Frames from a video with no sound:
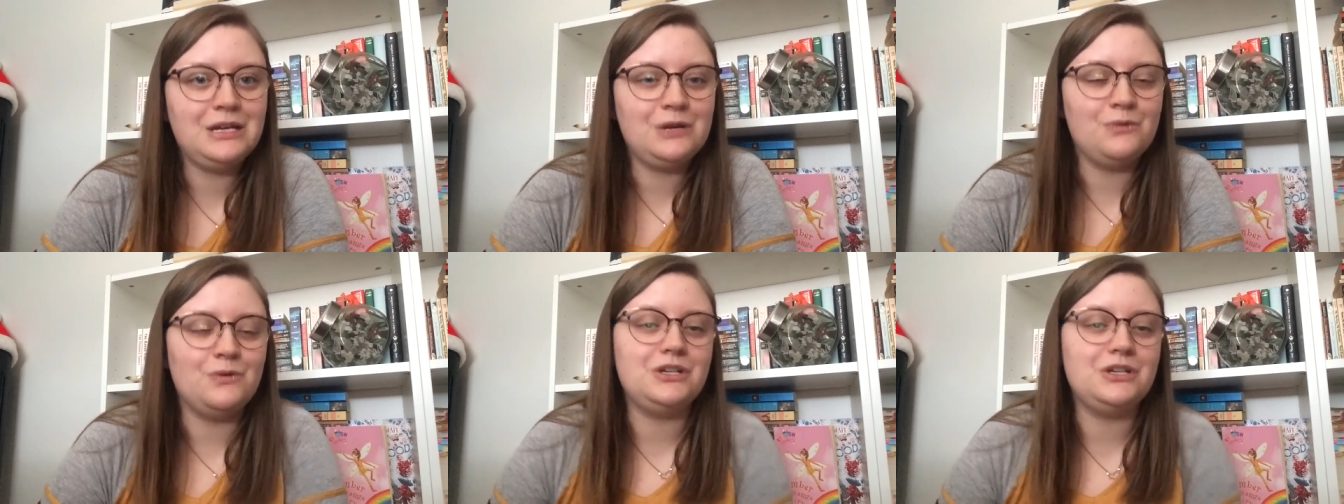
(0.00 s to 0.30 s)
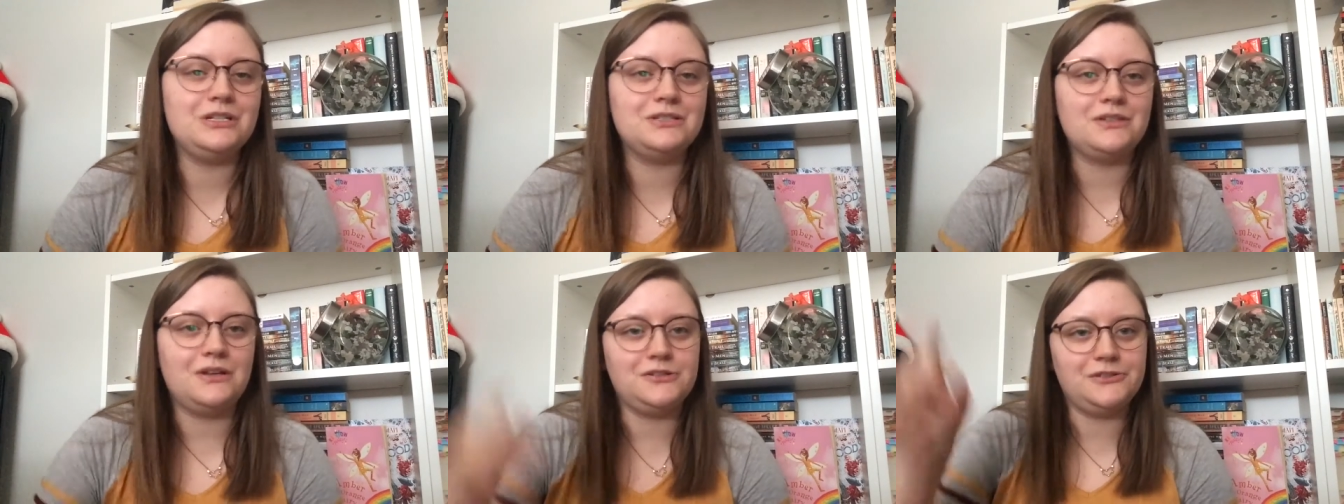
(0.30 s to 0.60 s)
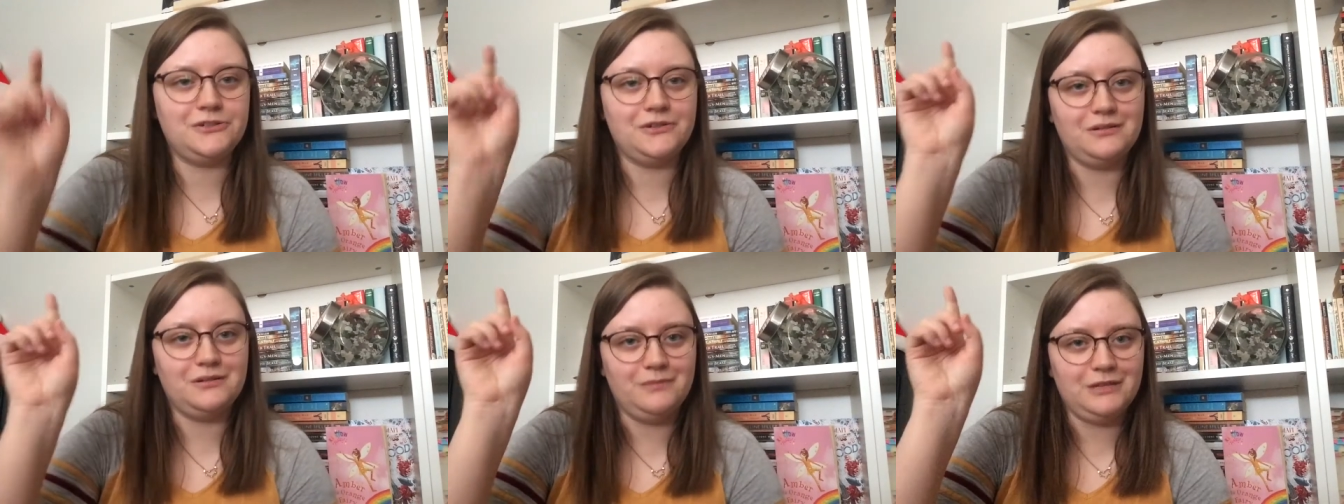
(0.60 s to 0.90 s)
which is
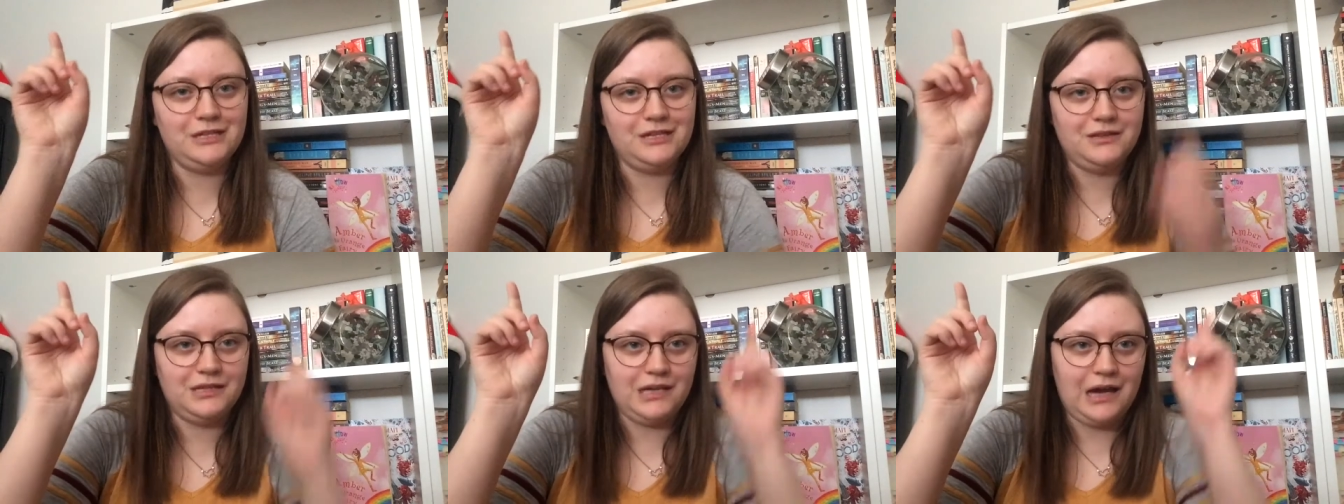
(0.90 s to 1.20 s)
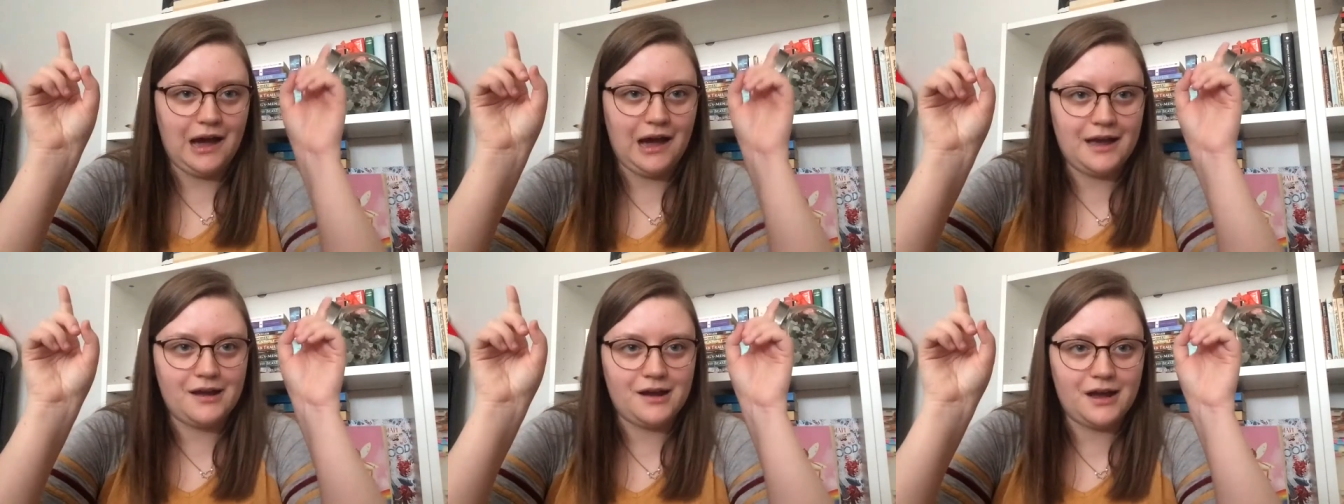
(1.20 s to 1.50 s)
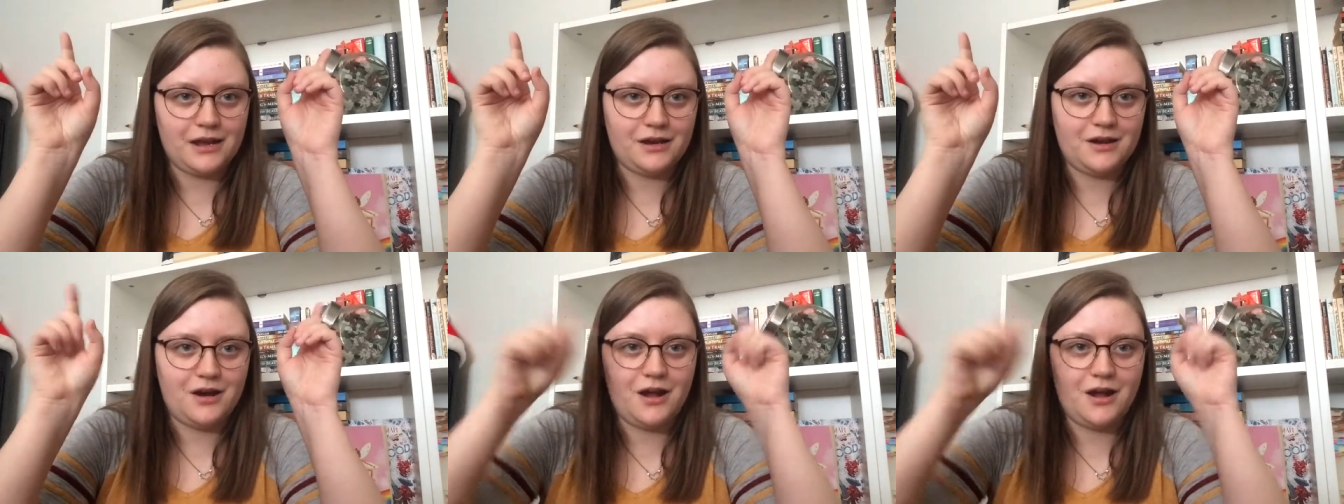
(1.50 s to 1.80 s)
also going to be in the
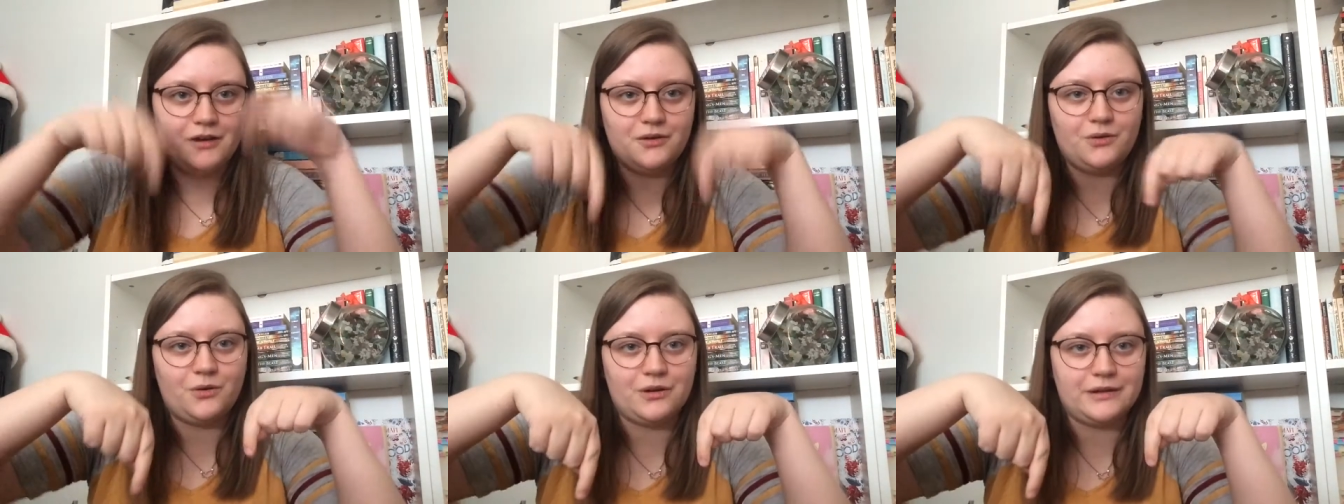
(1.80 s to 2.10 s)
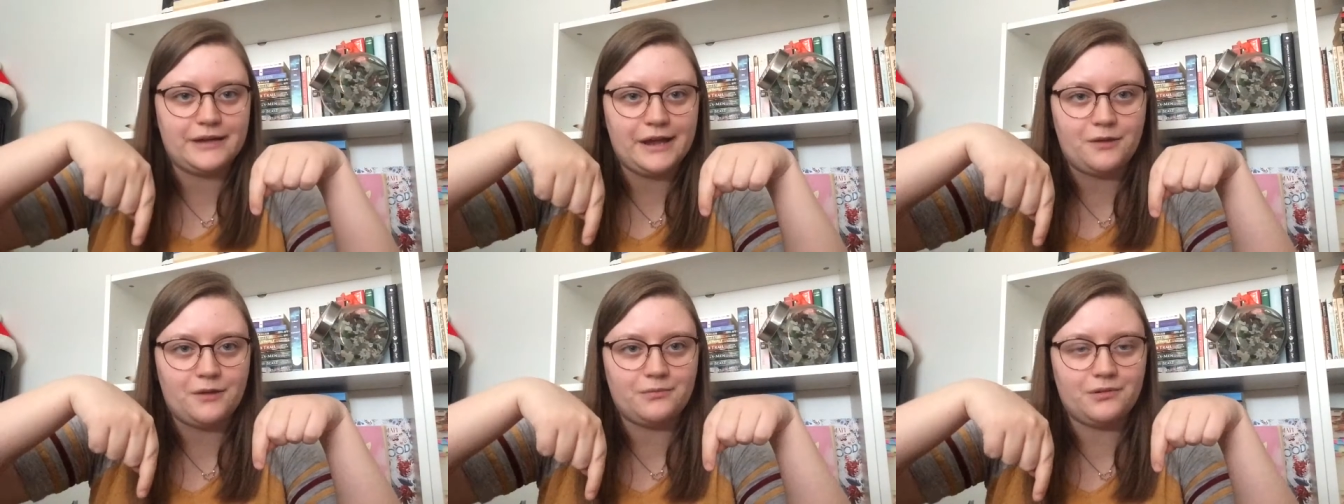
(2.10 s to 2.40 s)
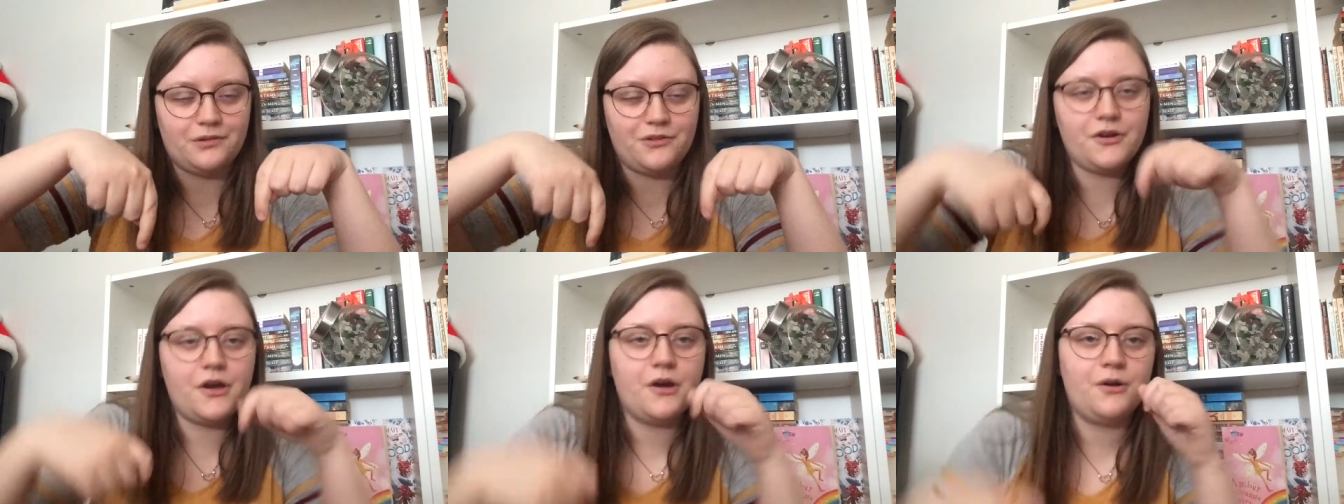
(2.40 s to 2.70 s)
eye icon or down
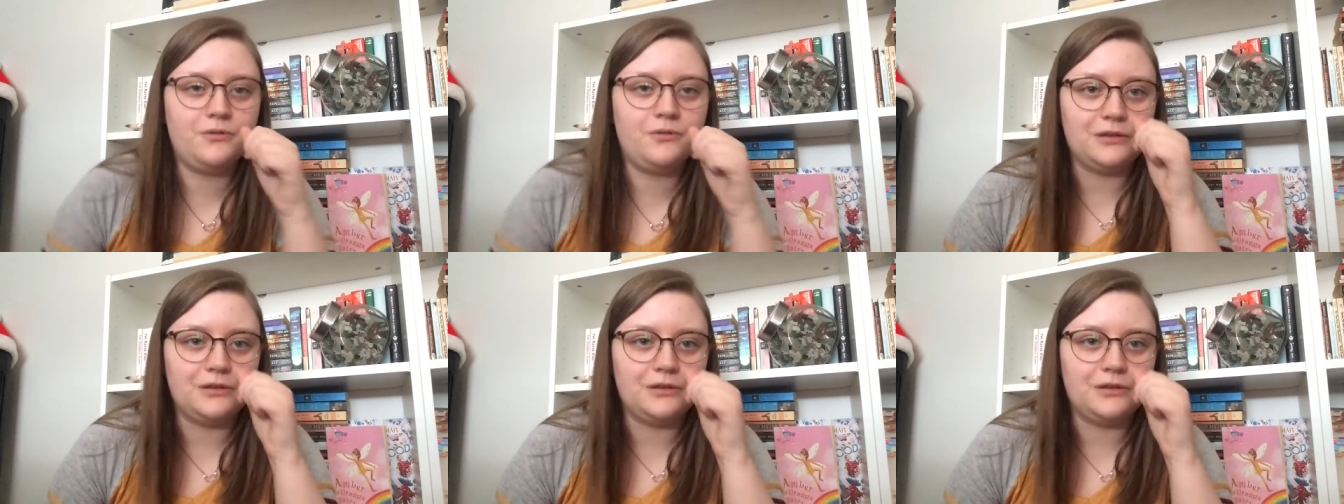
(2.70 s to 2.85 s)
below.